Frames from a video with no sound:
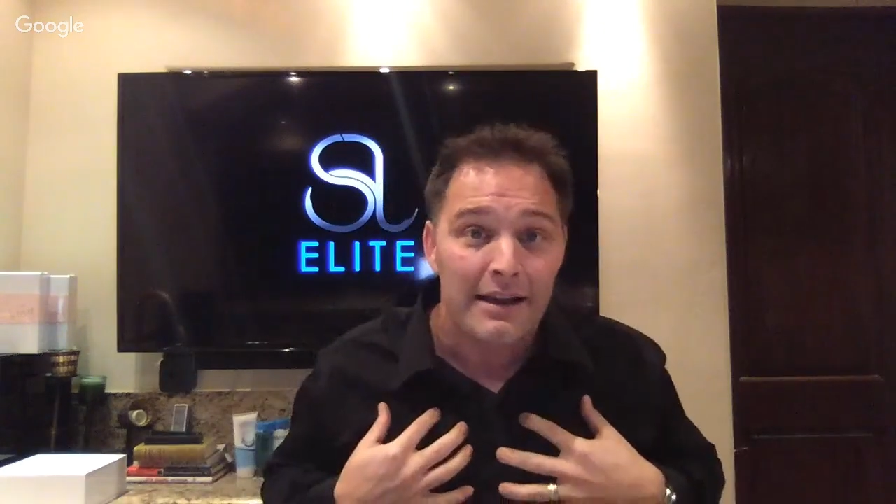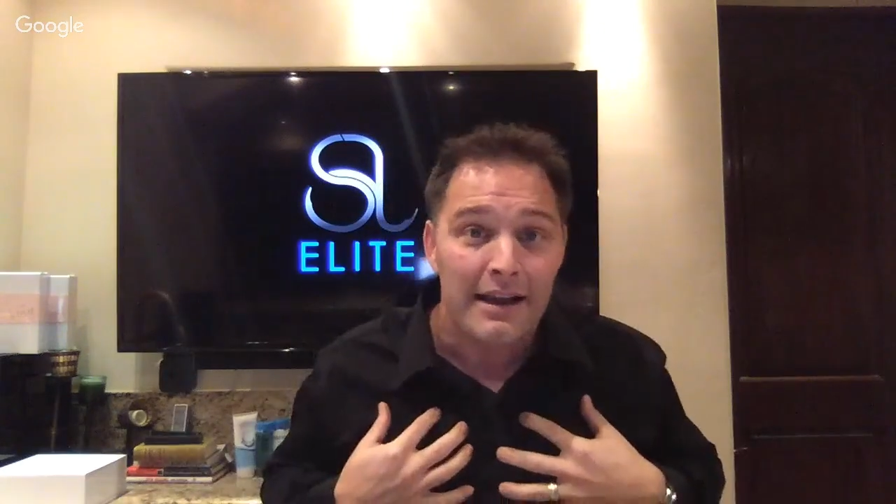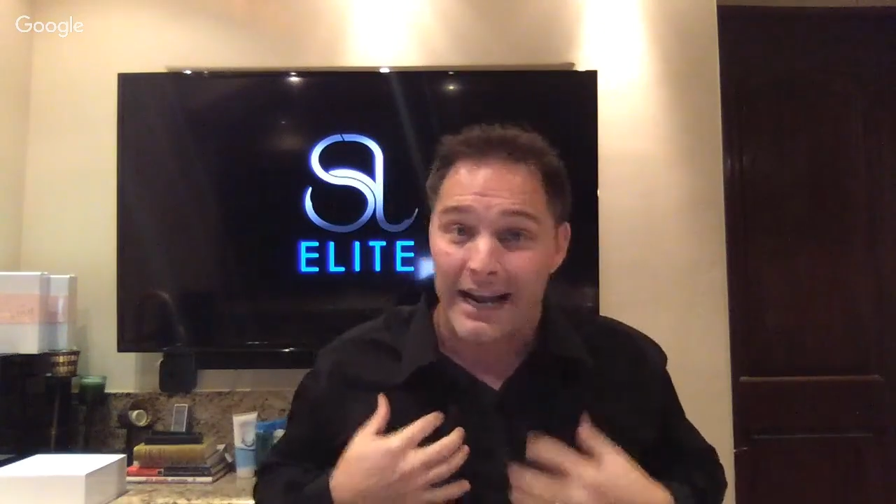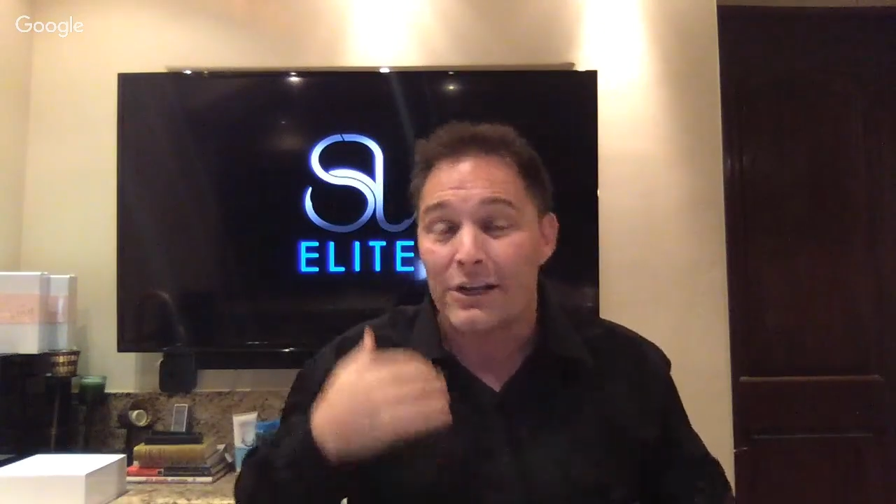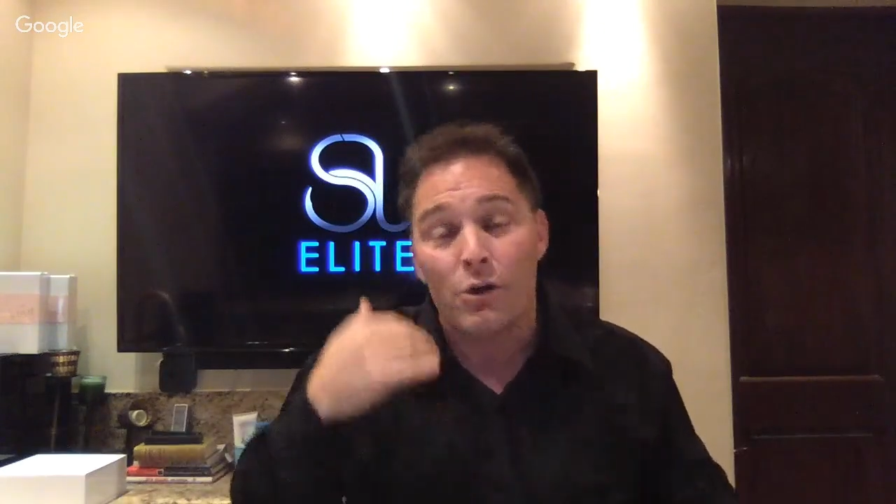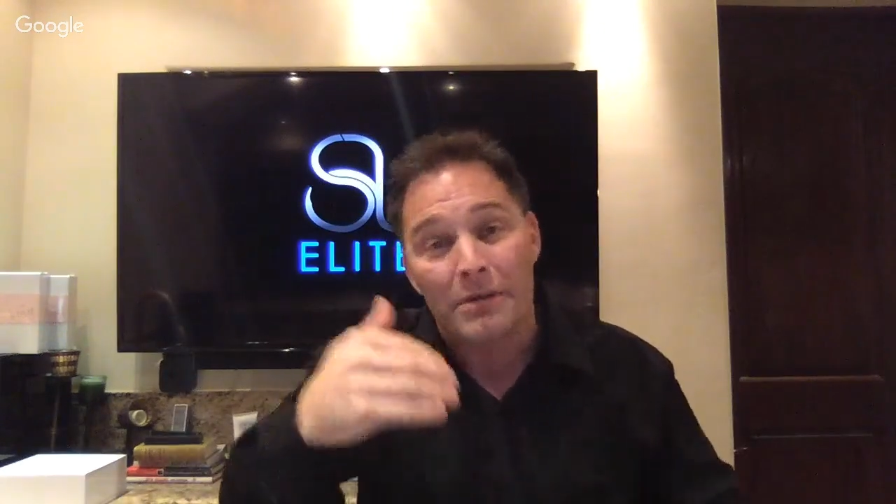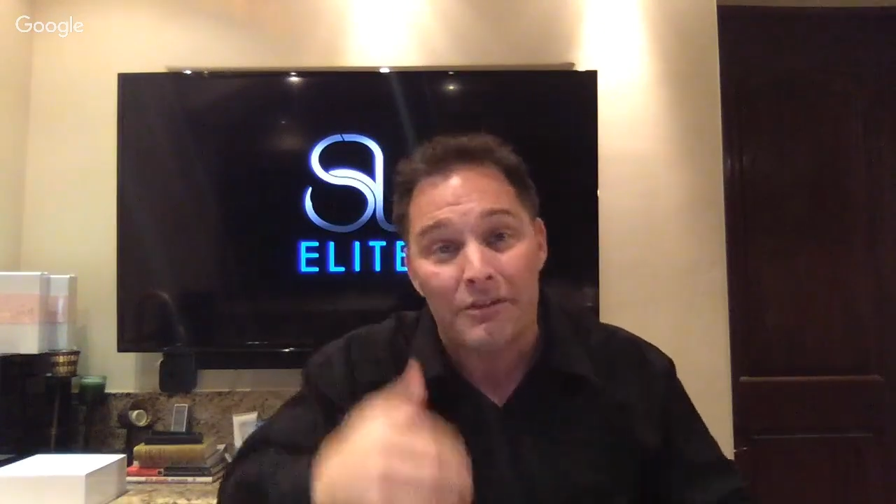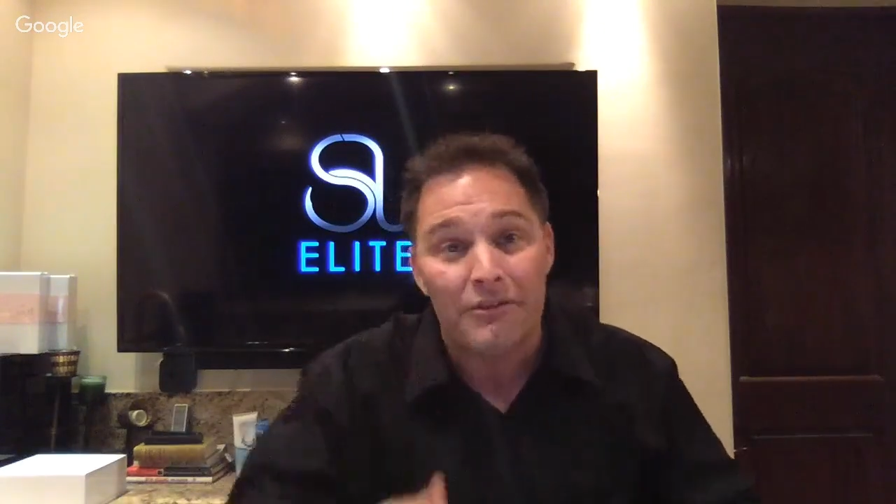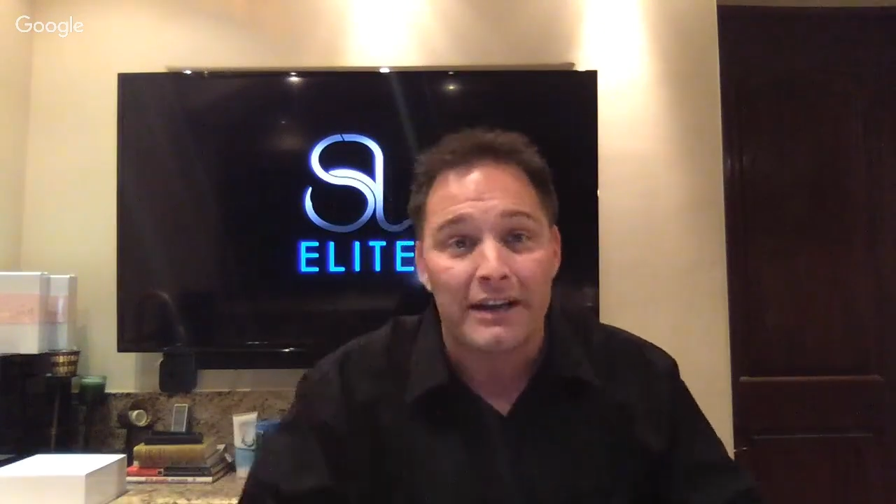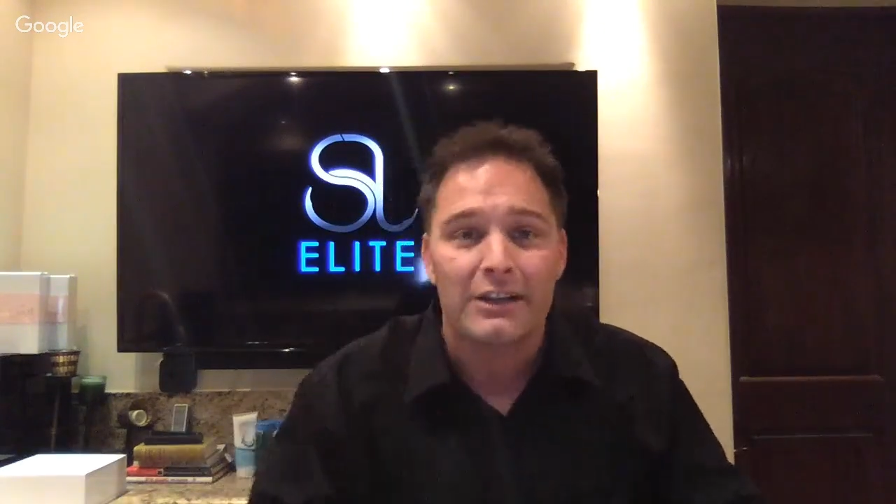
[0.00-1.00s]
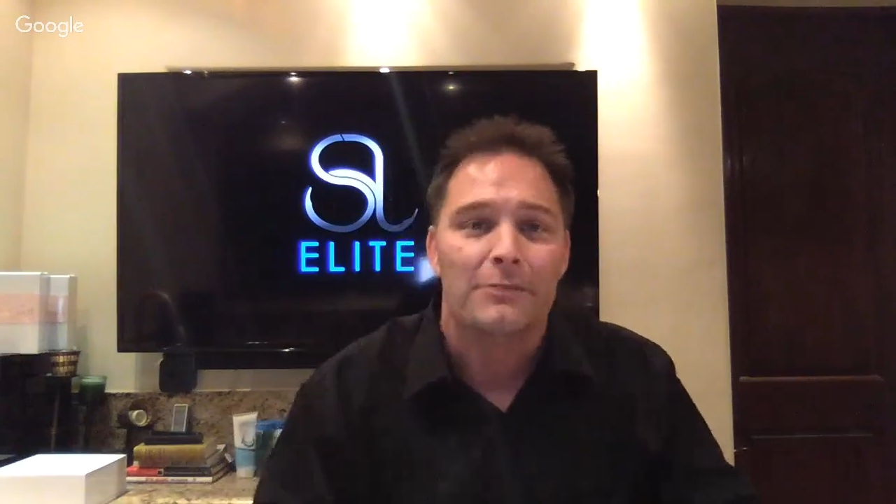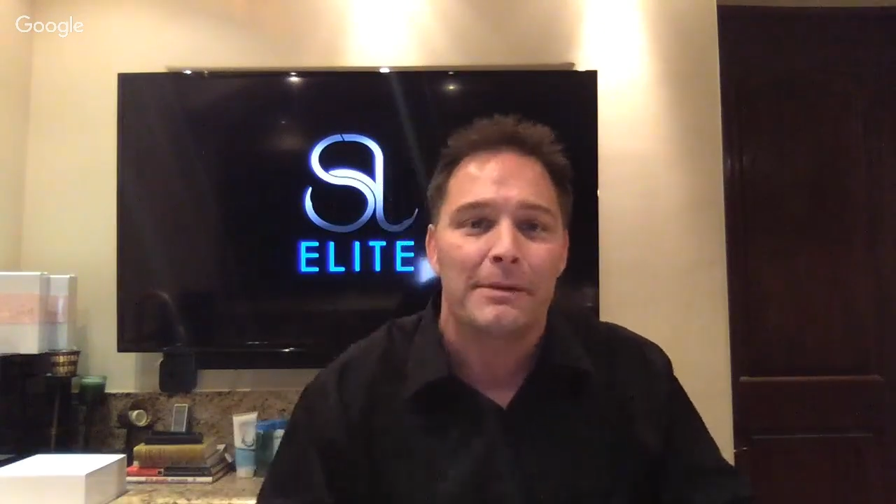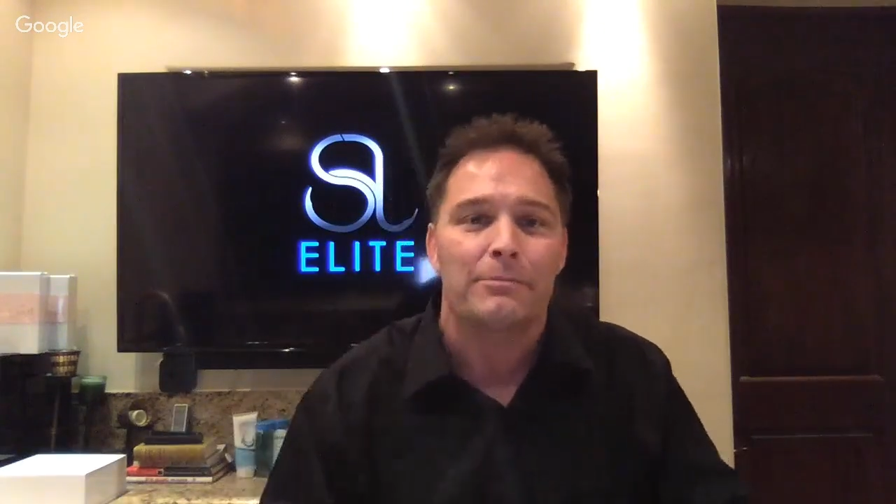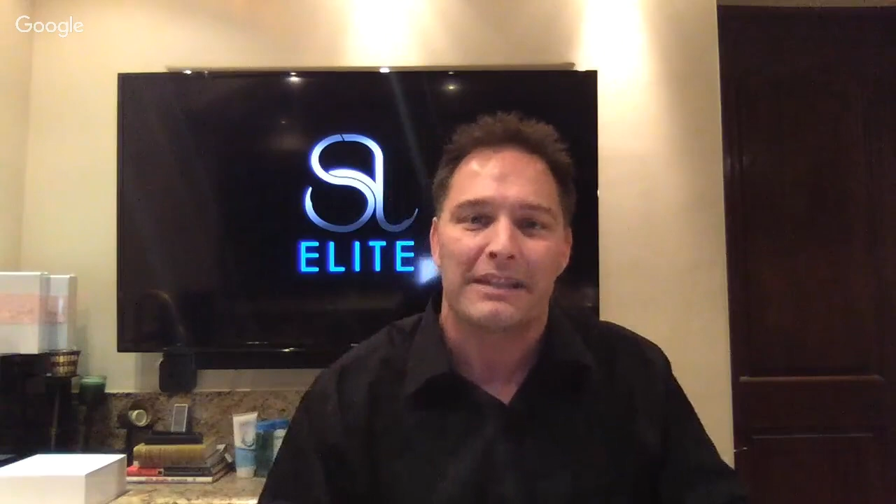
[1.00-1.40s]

And I know I'm going to find other people